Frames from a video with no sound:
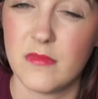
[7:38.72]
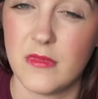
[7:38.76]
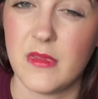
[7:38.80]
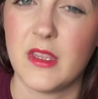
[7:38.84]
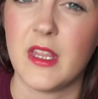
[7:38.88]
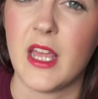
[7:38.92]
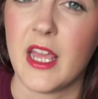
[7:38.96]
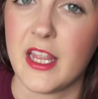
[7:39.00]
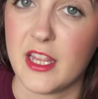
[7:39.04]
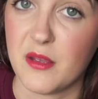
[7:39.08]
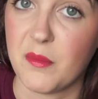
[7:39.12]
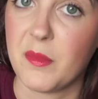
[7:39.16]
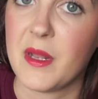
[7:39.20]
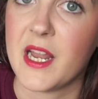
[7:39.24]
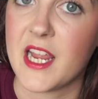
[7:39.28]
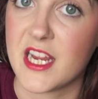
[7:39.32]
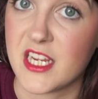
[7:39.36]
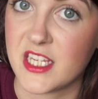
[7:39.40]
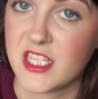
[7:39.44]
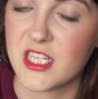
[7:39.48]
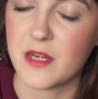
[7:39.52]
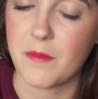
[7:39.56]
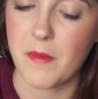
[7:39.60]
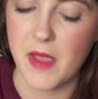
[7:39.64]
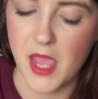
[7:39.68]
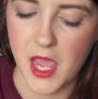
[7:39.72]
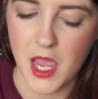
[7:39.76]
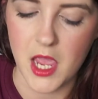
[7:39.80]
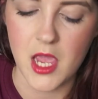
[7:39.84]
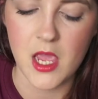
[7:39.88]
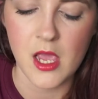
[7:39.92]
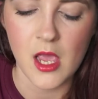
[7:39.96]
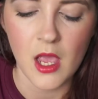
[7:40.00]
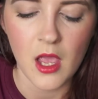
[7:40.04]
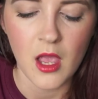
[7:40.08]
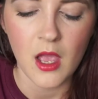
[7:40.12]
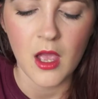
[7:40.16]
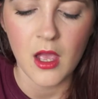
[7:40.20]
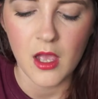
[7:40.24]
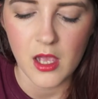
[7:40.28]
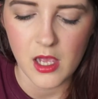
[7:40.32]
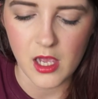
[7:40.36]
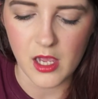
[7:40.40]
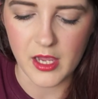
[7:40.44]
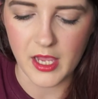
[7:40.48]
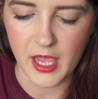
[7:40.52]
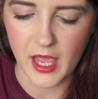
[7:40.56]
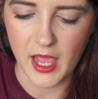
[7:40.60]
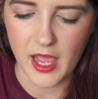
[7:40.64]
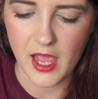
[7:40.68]
they're the place to be.
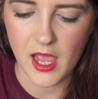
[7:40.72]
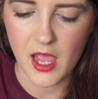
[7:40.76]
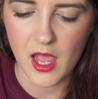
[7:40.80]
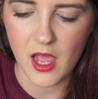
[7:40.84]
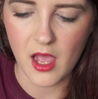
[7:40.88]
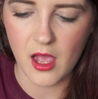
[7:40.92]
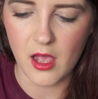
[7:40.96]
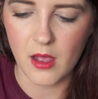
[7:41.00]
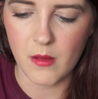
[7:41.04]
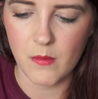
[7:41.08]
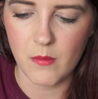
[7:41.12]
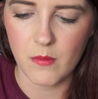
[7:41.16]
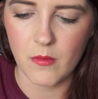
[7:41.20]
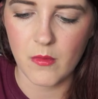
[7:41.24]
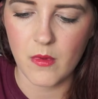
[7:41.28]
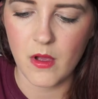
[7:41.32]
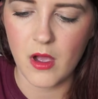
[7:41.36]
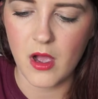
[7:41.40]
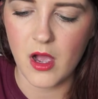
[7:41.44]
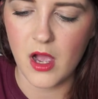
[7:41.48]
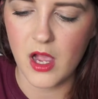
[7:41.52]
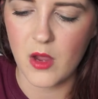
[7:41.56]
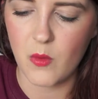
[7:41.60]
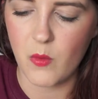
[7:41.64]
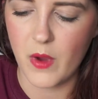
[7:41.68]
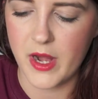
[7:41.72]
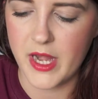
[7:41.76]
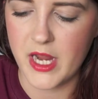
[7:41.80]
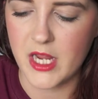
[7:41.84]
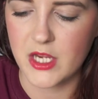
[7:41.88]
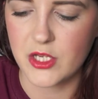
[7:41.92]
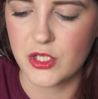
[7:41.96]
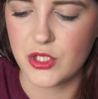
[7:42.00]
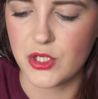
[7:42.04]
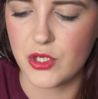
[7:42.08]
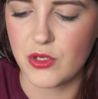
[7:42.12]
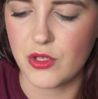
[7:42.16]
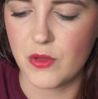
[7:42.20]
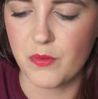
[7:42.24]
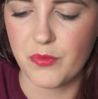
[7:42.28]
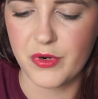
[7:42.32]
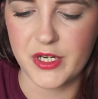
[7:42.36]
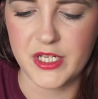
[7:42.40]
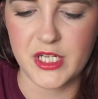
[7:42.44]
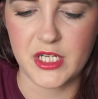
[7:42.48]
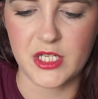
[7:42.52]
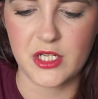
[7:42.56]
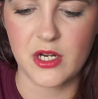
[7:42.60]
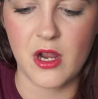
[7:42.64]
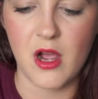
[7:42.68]
Okay, I went into the
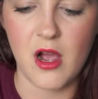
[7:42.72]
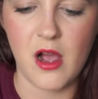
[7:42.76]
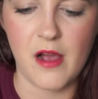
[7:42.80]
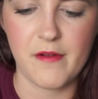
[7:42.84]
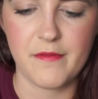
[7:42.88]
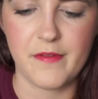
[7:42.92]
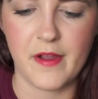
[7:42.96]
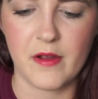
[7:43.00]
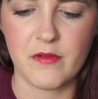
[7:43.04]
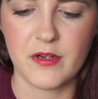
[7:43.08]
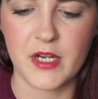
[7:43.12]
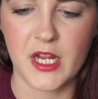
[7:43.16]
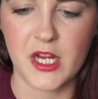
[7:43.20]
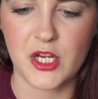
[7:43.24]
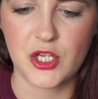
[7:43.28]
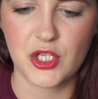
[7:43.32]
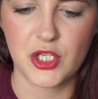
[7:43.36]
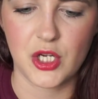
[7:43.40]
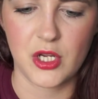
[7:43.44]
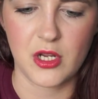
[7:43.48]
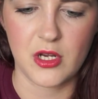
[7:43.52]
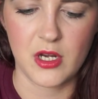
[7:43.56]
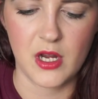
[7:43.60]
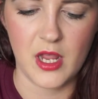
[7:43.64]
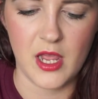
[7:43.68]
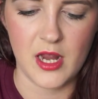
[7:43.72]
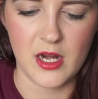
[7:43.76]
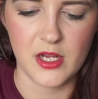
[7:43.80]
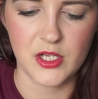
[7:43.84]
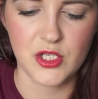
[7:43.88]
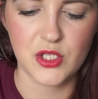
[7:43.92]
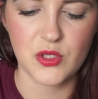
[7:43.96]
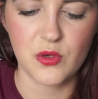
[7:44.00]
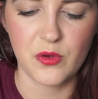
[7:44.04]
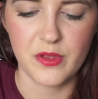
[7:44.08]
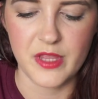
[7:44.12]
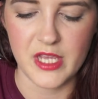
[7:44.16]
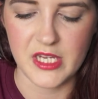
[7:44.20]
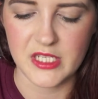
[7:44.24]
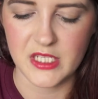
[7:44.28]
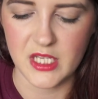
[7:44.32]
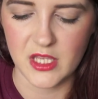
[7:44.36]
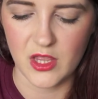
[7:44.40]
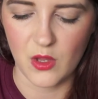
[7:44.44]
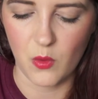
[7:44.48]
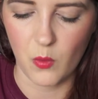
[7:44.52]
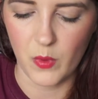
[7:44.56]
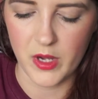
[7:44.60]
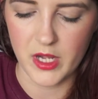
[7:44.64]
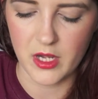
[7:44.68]
British Heart Foundation and I saw this
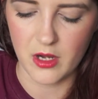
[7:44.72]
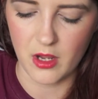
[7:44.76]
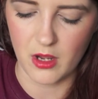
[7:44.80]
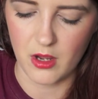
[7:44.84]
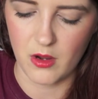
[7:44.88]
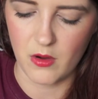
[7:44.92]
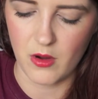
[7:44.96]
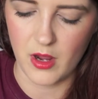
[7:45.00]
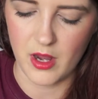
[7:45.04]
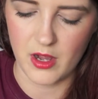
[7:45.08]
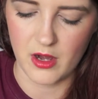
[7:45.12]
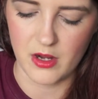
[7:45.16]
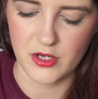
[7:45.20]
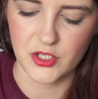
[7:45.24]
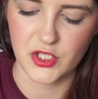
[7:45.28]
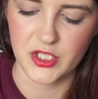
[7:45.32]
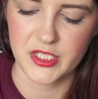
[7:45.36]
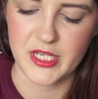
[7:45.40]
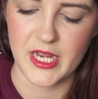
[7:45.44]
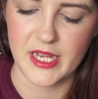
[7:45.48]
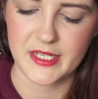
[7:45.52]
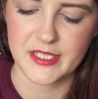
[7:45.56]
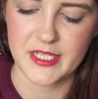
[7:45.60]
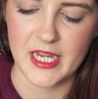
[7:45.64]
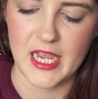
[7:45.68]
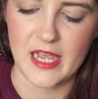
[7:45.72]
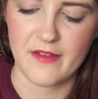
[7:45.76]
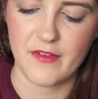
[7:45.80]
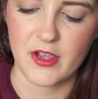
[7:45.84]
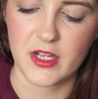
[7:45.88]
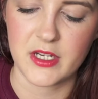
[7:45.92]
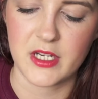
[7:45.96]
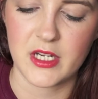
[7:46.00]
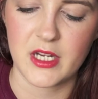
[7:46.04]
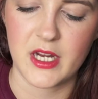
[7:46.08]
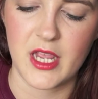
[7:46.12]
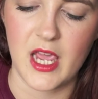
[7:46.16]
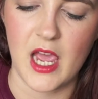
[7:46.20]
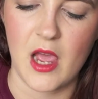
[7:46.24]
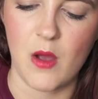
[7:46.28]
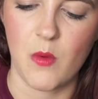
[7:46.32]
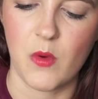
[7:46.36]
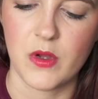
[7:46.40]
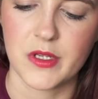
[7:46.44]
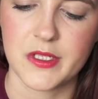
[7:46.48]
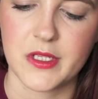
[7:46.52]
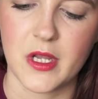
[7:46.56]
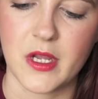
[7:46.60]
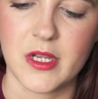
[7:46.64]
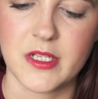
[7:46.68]
in the window and I just had to have it. I didn't care
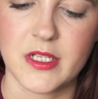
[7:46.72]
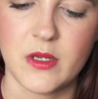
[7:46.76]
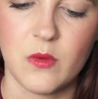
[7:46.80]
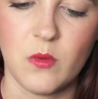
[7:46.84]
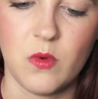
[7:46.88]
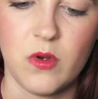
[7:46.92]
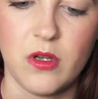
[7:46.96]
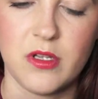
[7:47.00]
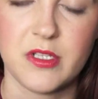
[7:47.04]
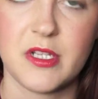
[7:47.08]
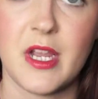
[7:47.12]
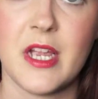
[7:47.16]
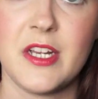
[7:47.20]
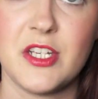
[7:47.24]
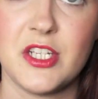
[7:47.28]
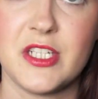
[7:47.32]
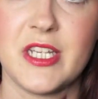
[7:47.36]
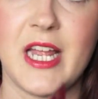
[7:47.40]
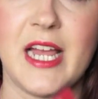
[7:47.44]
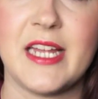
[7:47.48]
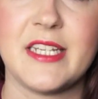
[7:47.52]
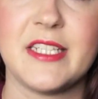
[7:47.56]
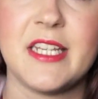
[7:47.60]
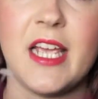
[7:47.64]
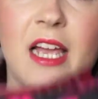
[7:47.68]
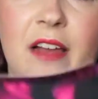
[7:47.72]
what size it was, I just had to